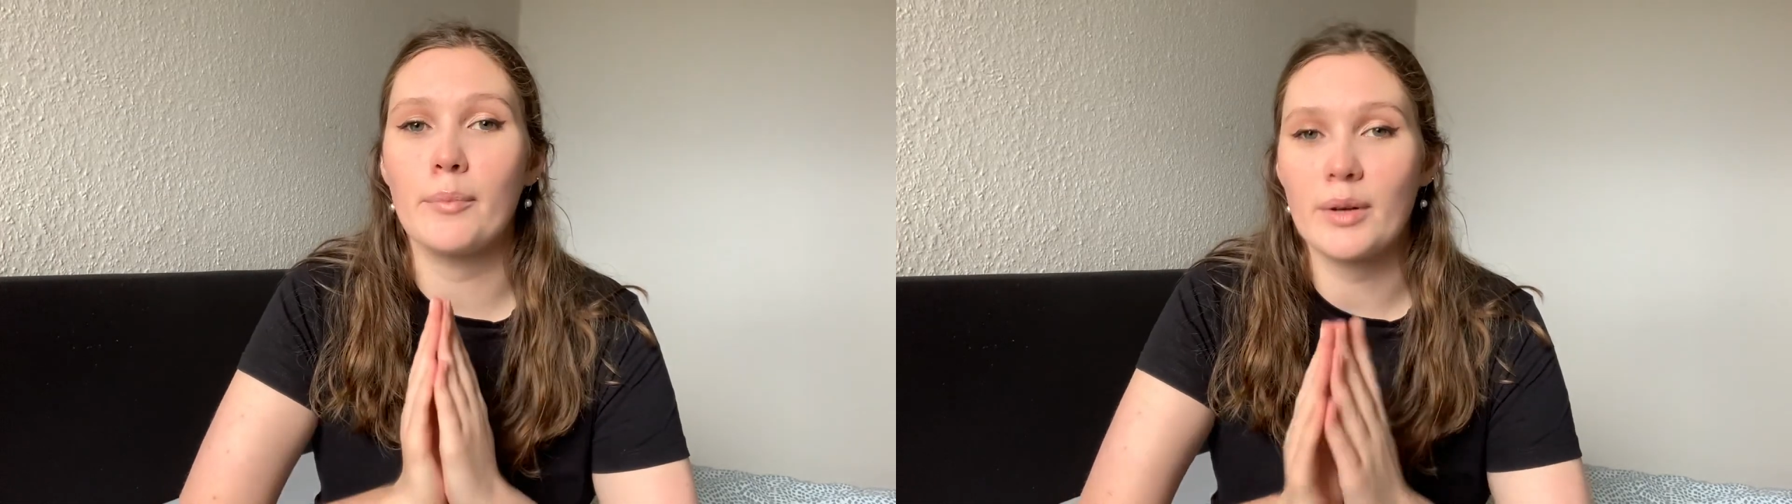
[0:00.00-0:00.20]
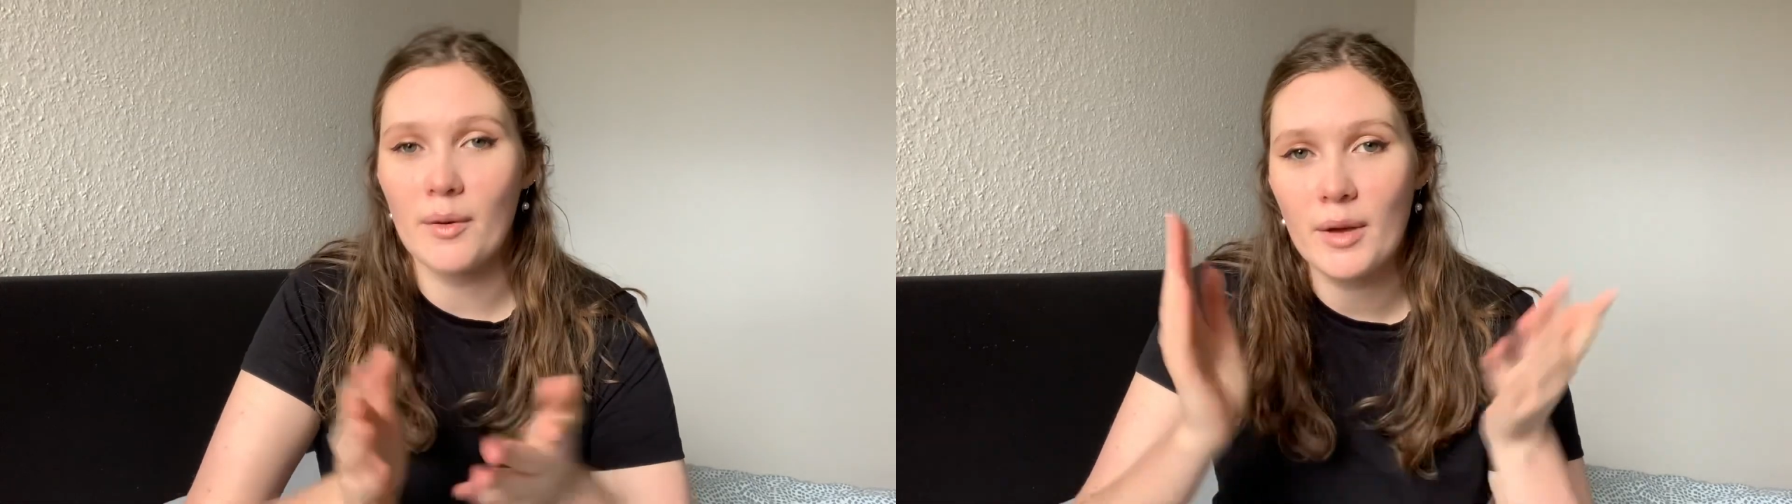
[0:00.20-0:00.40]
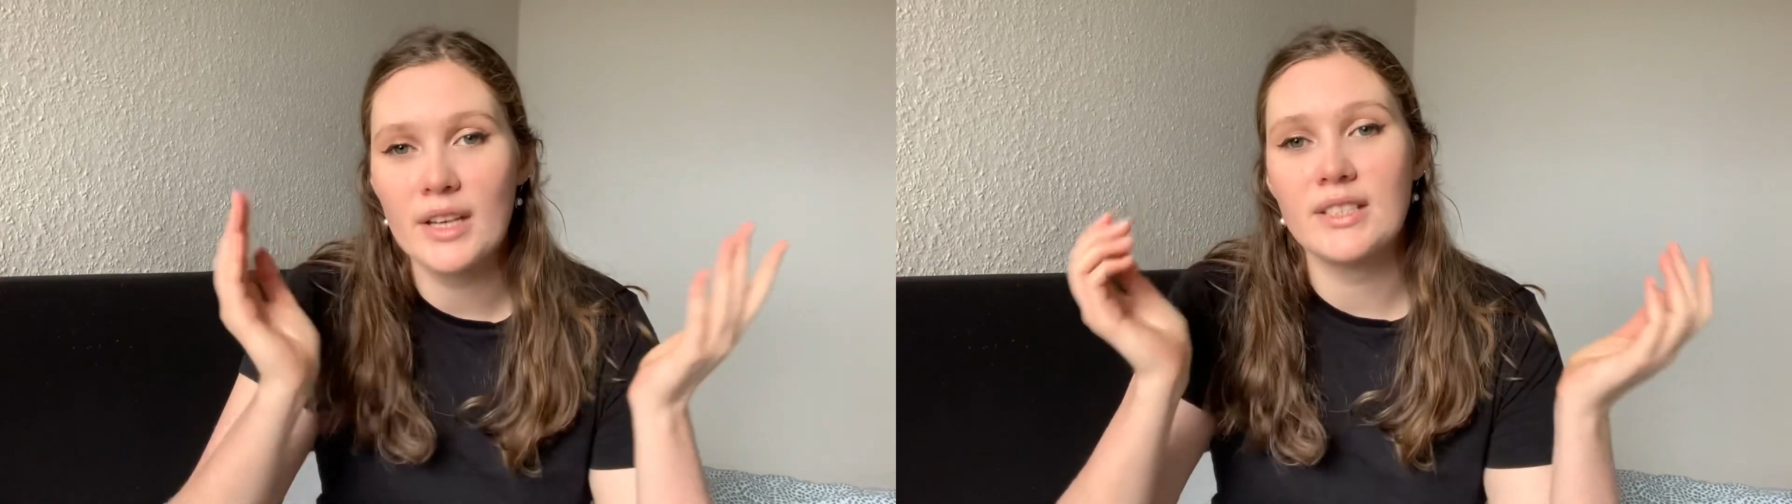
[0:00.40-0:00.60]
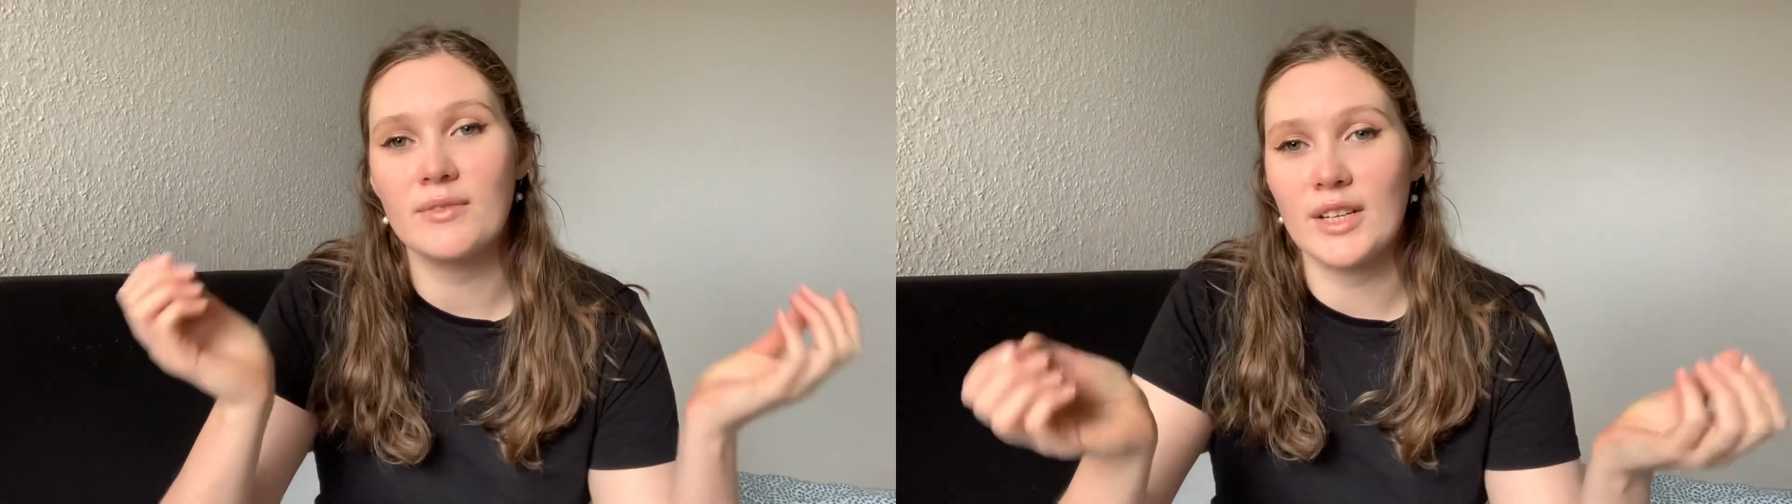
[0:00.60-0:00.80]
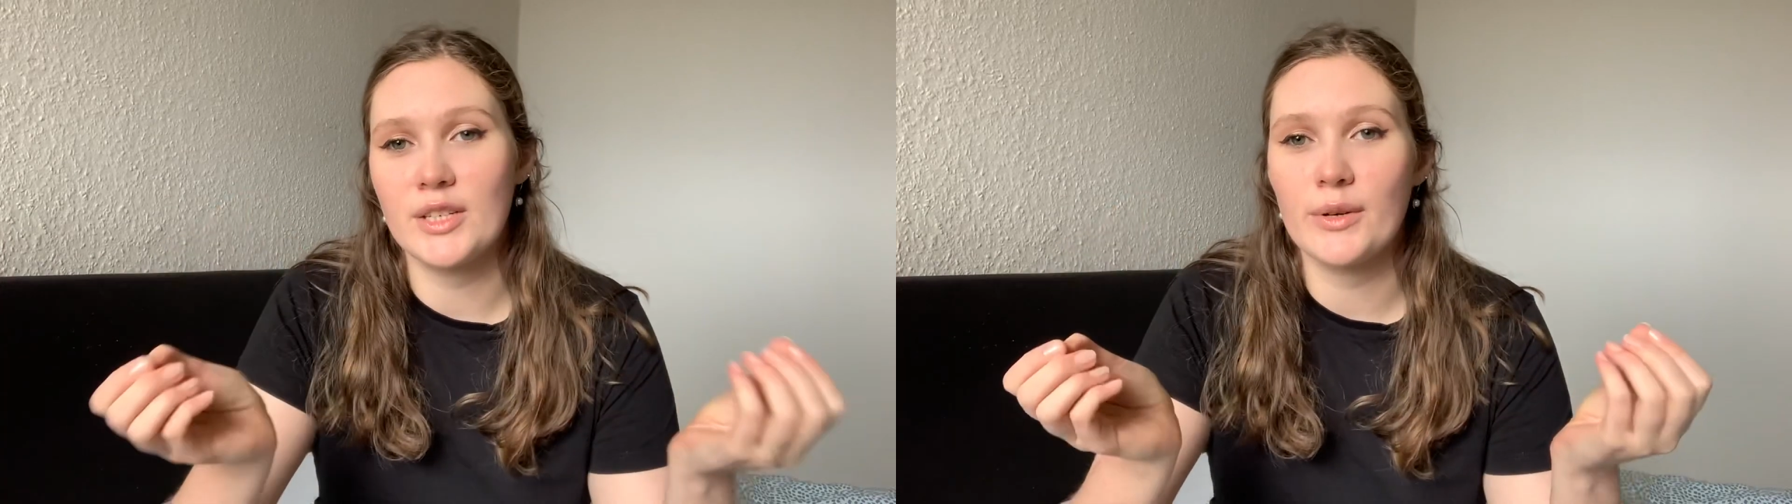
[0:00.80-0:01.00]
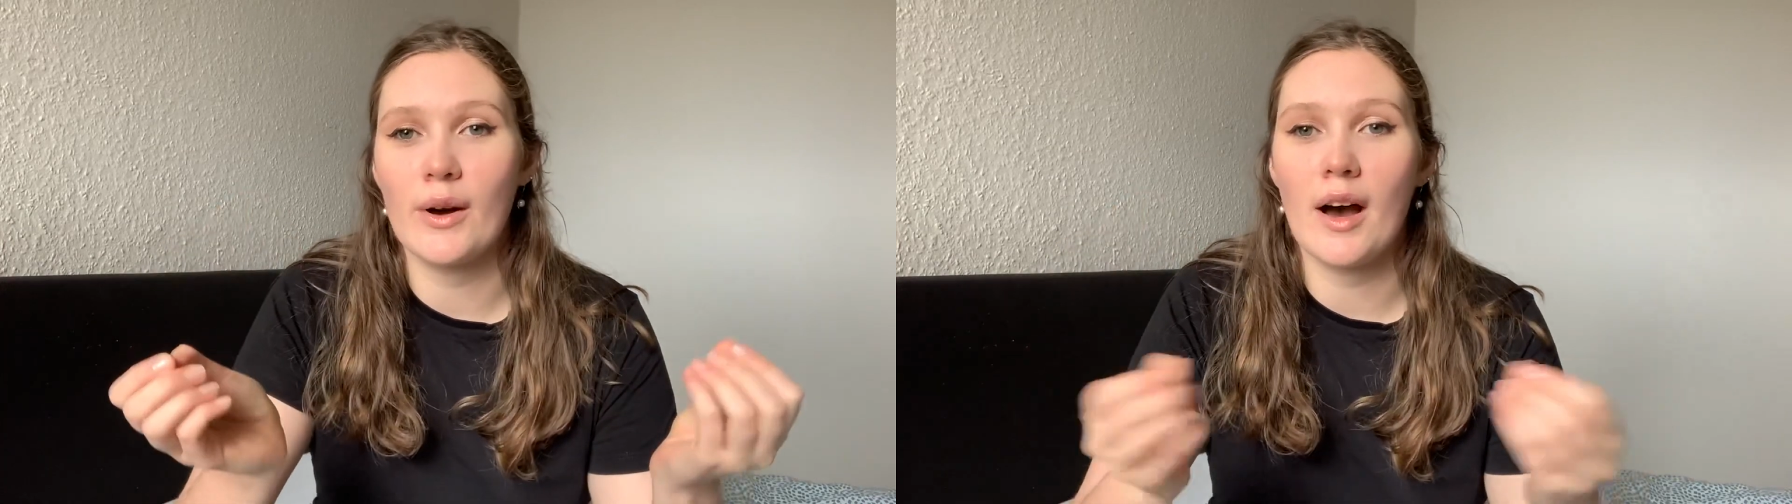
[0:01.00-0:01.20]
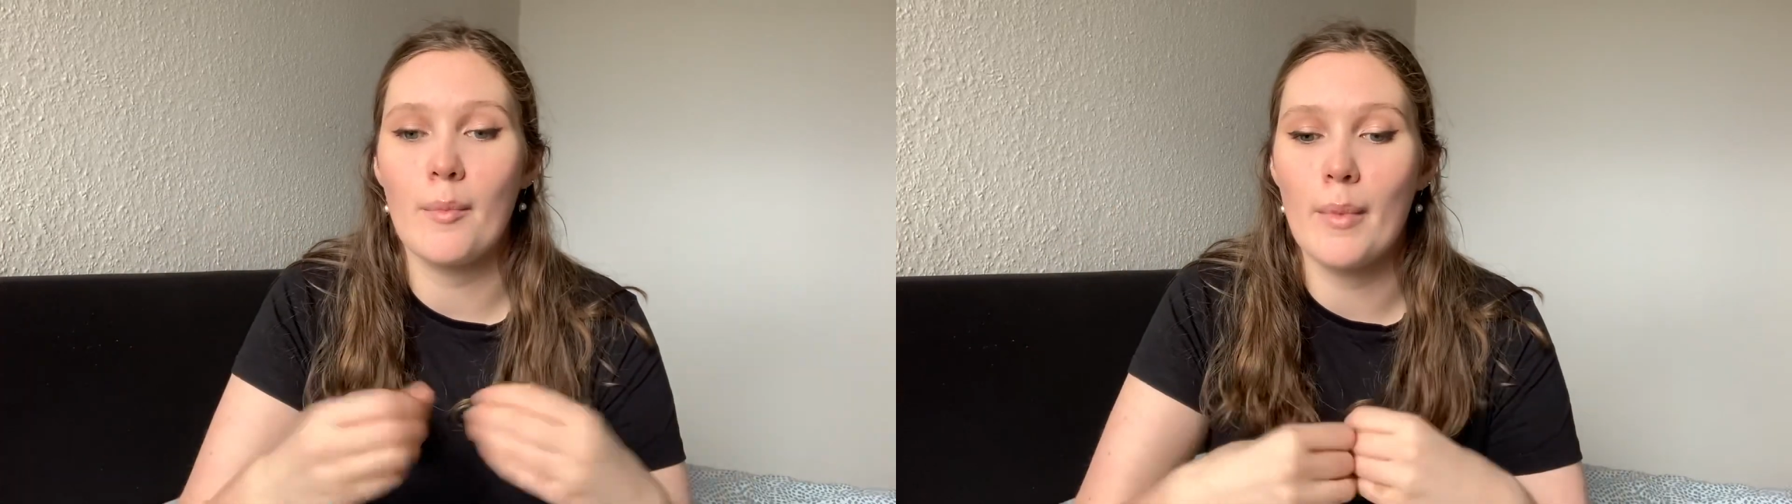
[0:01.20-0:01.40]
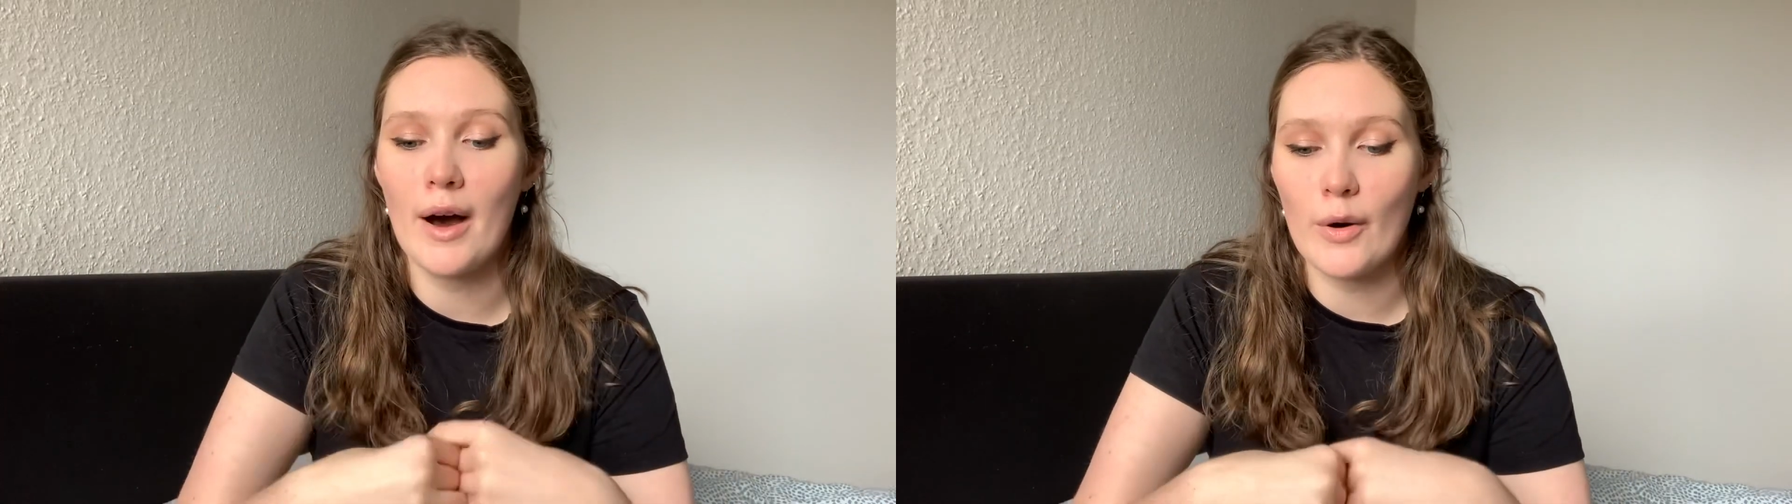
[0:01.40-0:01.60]
previous video
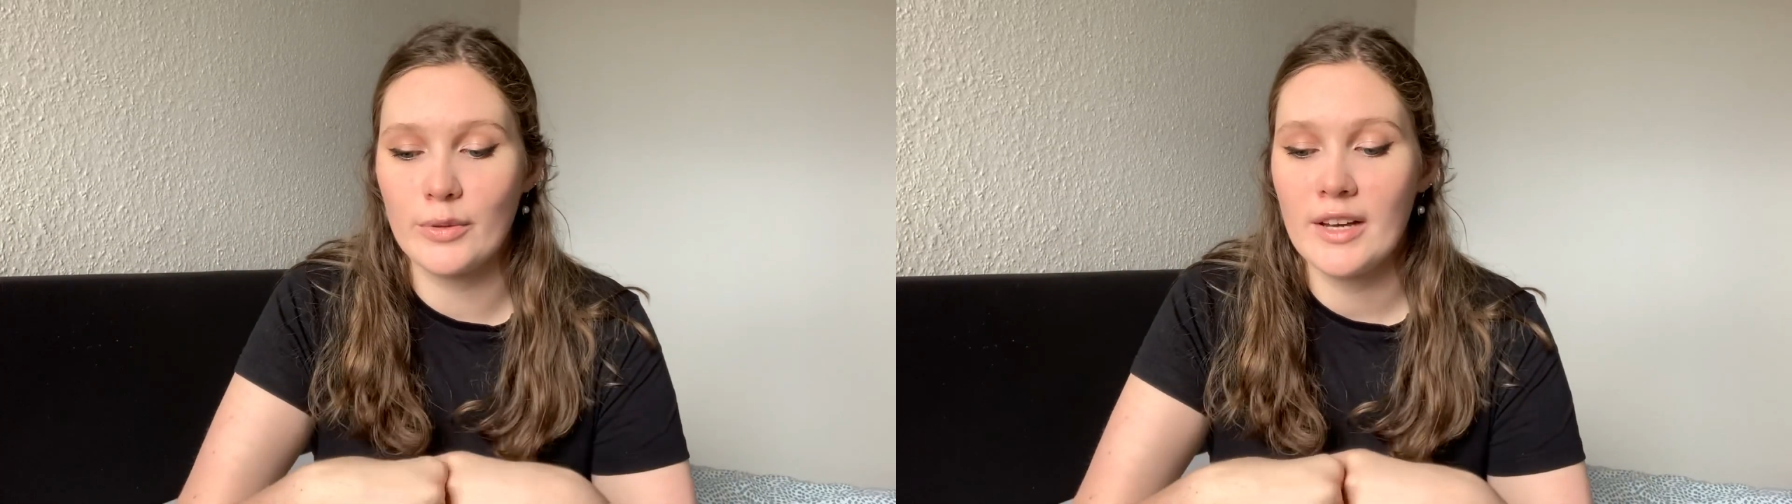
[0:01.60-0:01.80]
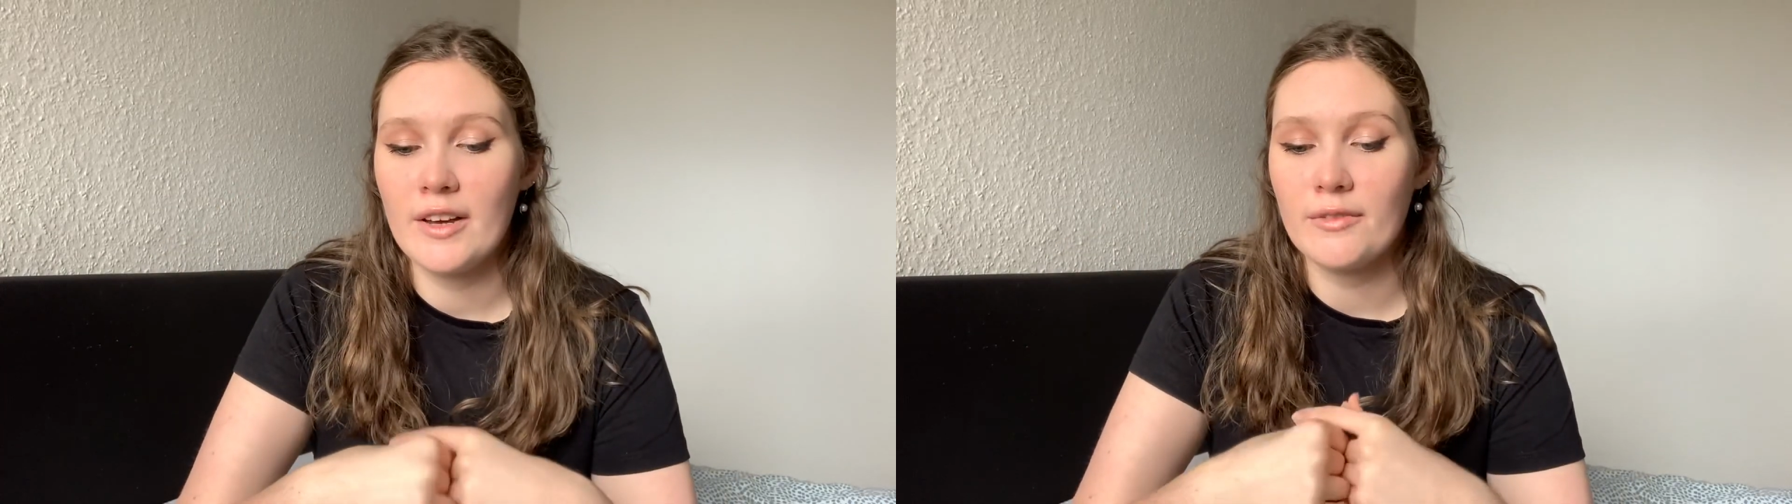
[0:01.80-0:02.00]
about